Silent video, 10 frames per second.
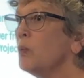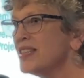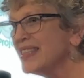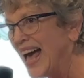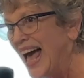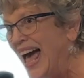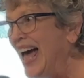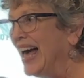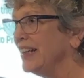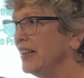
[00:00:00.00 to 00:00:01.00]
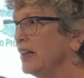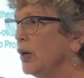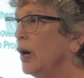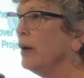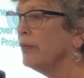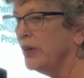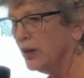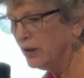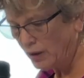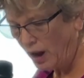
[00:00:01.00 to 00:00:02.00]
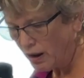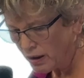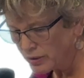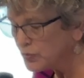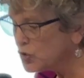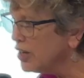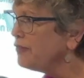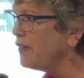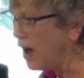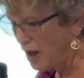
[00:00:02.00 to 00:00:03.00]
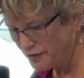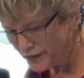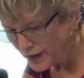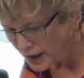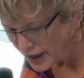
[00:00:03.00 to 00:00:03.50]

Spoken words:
was the head, the chief of